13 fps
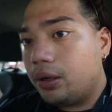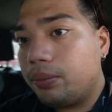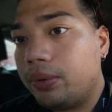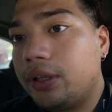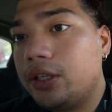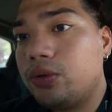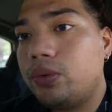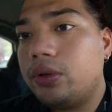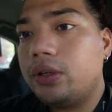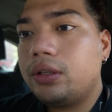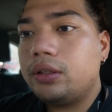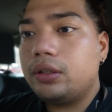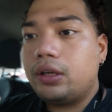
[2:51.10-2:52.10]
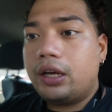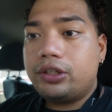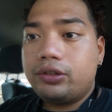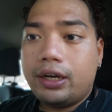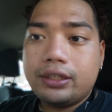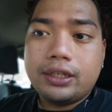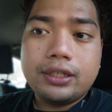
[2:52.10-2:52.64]
but this one as you
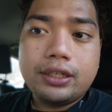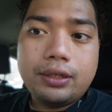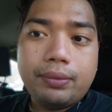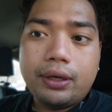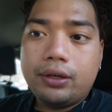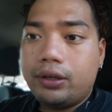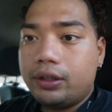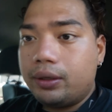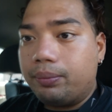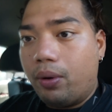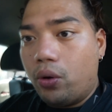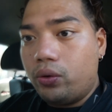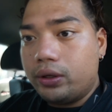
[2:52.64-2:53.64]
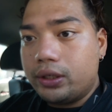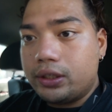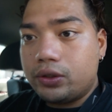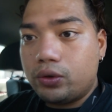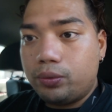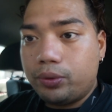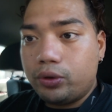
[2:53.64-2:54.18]
guys can see man look at the bokeh it's
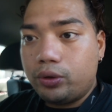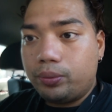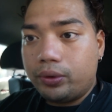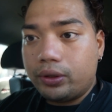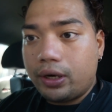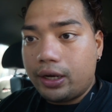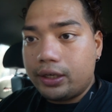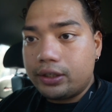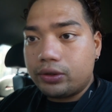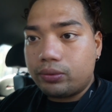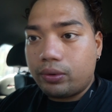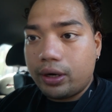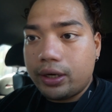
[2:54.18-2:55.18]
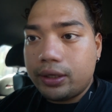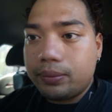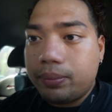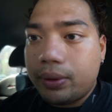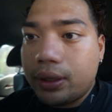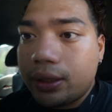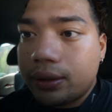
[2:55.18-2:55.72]
super duper nice right
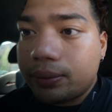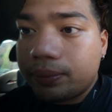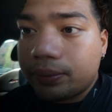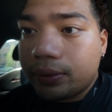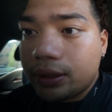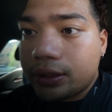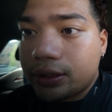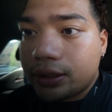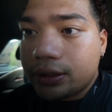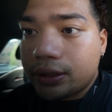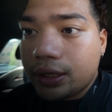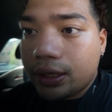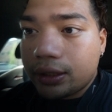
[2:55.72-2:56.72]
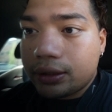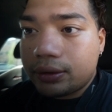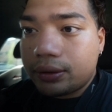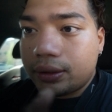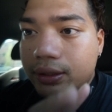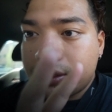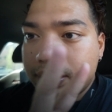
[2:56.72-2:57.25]
but it's just that
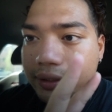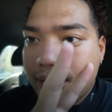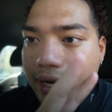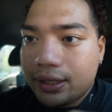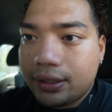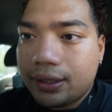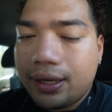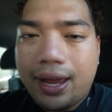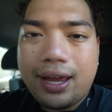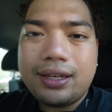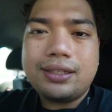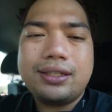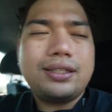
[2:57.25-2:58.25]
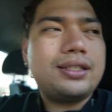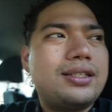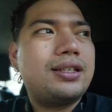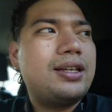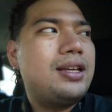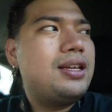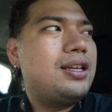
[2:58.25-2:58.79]
it's not as
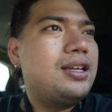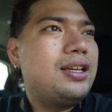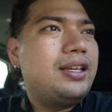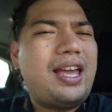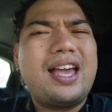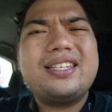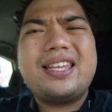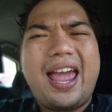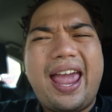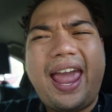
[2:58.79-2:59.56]
it has that